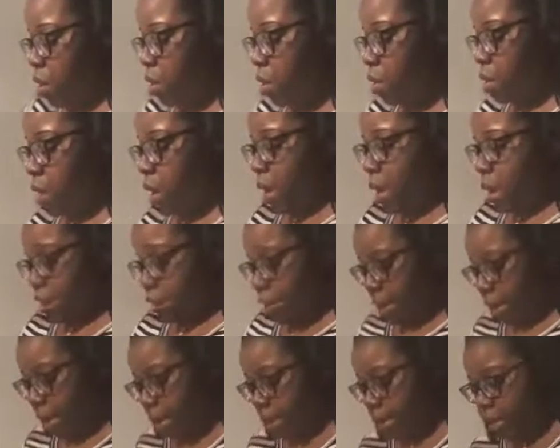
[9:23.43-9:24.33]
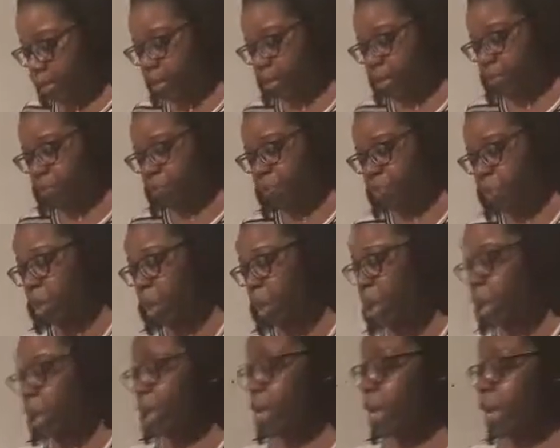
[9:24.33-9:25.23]
Okay, you guys.
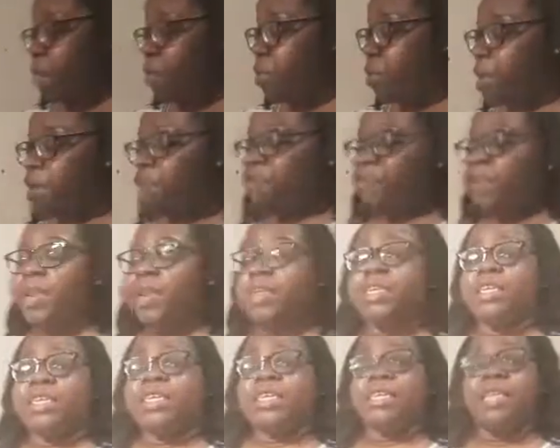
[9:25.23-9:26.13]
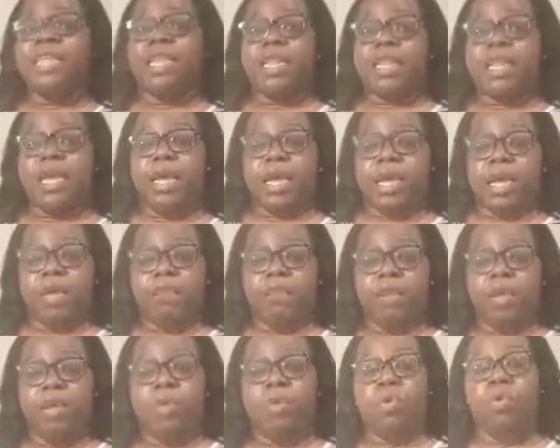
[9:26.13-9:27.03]
Now you're going to finish this in the
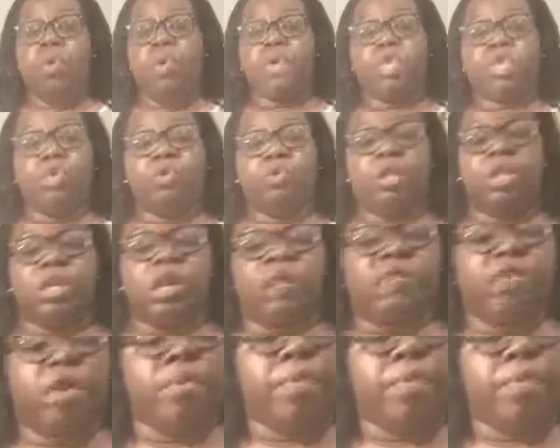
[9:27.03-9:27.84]
oven once you stuff